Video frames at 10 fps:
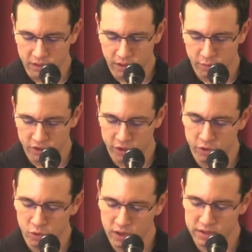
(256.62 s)
number
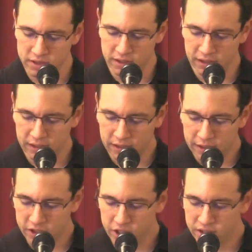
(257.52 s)
two was
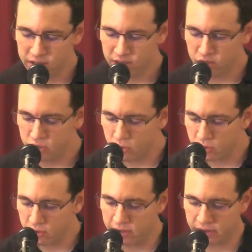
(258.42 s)
Jesus
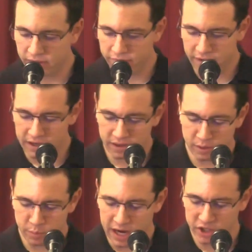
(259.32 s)
endured with faith
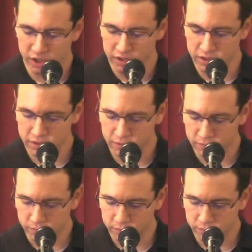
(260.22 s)
and patience.